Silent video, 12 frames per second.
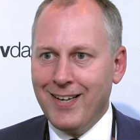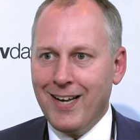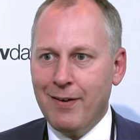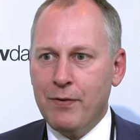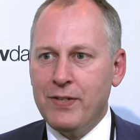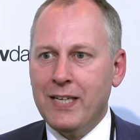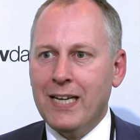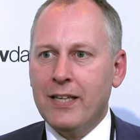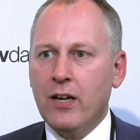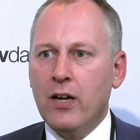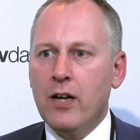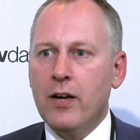And we've seen that
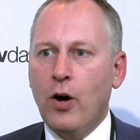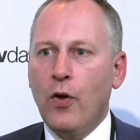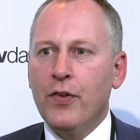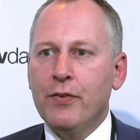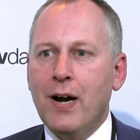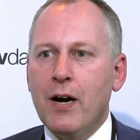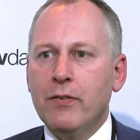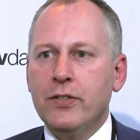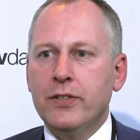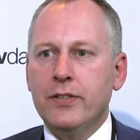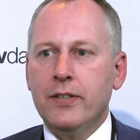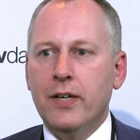on the ground,
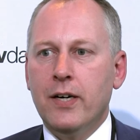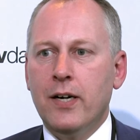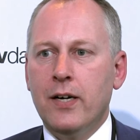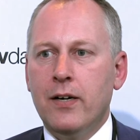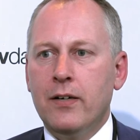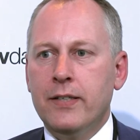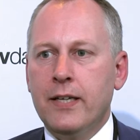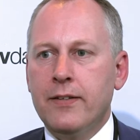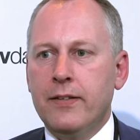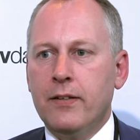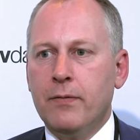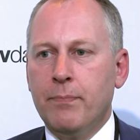
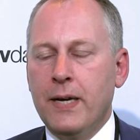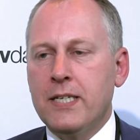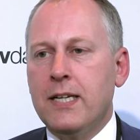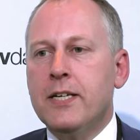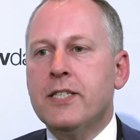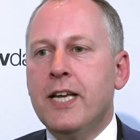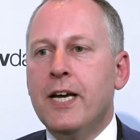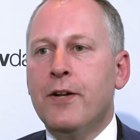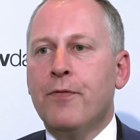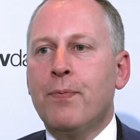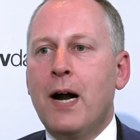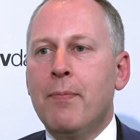that basically the state
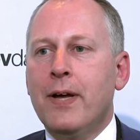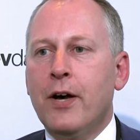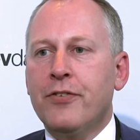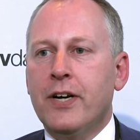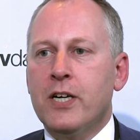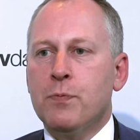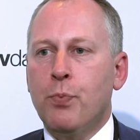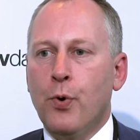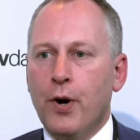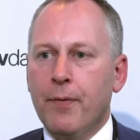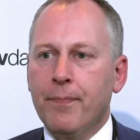of primary healthcare is poor.